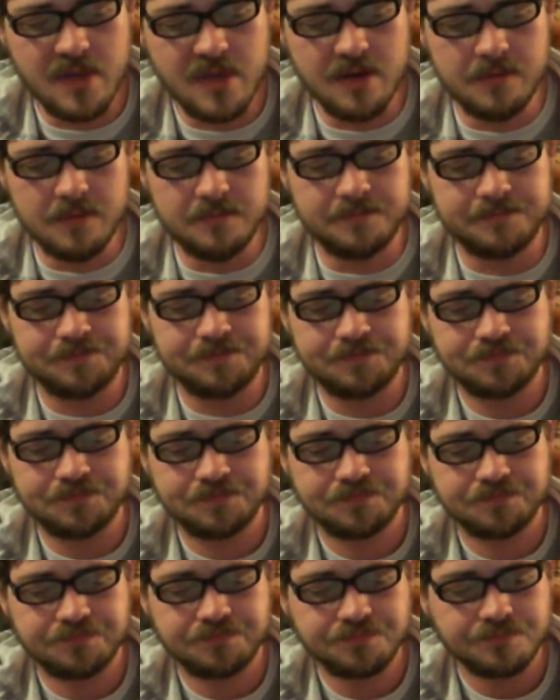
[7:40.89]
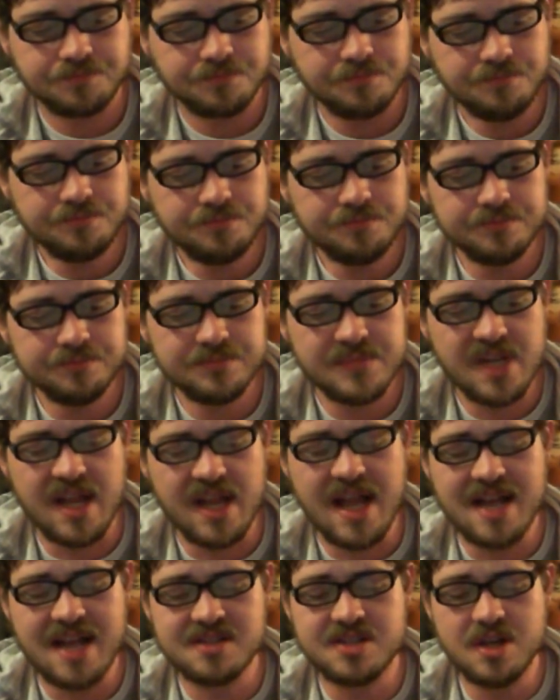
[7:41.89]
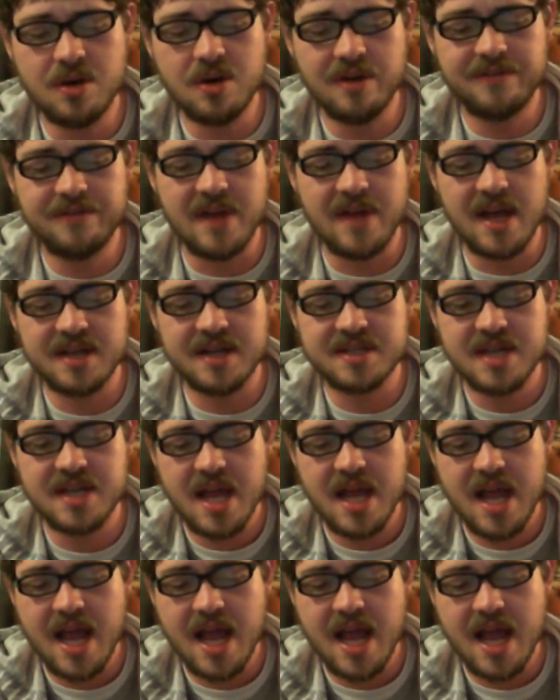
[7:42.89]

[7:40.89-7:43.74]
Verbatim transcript: it has no effect,